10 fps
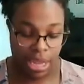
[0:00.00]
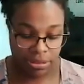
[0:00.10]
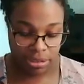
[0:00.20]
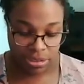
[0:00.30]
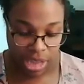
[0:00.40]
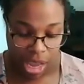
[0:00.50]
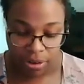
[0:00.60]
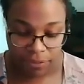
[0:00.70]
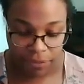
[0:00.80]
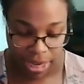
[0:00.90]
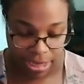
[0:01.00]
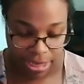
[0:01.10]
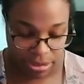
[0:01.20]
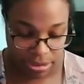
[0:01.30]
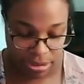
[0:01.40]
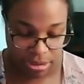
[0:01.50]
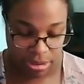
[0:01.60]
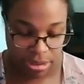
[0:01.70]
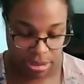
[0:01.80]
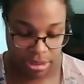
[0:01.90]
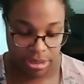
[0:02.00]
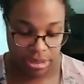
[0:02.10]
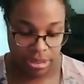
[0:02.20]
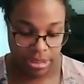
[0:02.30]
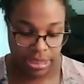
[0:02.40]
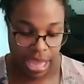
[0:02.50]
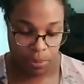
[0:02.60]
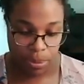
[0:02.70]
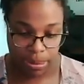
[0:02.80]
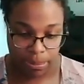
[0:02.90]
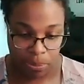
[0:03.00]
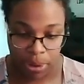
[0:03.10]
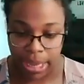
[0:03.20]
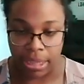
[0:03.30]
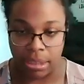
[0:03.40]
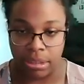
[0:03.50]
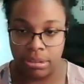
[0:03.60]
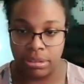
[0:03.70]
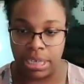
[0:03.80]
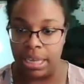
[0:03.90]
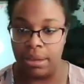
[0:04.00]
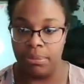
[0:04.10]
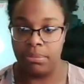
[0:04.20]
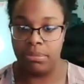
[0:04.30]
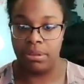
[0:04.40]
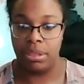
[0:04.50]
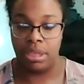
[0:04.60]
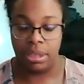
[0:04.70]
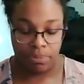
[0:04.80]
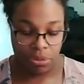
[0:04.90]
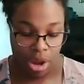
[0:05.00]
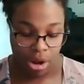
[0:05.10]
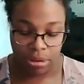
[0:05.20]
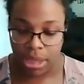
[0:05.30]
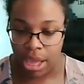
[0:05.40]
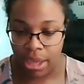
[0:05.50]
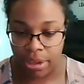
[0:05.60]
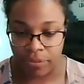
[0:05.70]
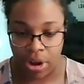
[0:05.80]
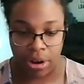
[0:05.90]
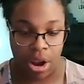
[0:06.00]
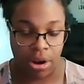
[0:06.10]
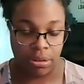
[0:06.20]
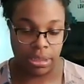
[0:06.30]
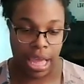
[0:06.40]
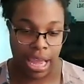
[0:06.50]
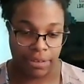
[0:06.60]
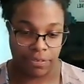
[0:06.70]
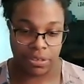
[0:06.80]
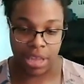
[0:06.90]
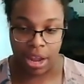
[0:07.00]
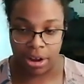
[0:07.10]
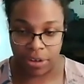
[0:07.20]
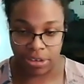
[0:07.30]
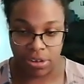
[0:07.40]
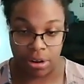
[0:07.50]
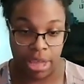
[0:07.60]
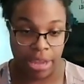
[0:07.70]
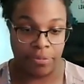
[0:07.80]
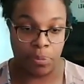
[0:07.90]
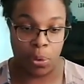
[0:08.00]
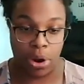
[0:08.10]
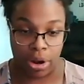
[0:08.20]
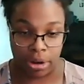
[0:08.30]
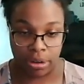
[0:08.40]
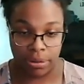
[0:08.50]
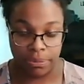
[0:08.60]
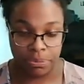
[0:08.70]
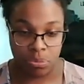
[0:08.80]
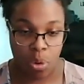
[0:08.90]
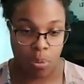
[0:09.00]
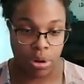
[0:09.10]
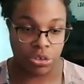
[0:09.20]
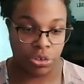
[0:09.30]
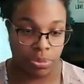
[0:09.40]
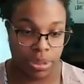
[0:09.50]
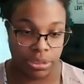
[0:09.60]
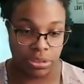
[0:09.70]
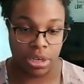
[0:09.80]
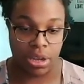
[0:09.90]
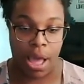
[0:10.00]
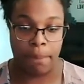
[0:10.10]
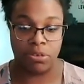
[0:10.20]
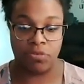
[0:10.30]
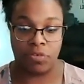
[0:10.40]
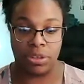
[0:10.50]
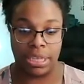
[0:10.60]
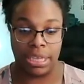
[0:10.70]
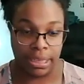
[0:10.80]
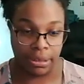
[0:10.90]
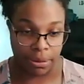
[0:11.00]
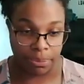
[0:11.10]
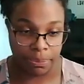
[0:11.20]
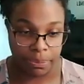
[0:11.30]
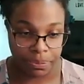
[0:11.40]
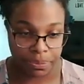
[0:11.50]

it's a sacrifice that we bring to him our love our our life sacrifice our life work what we're doing to accomplish for the kingdom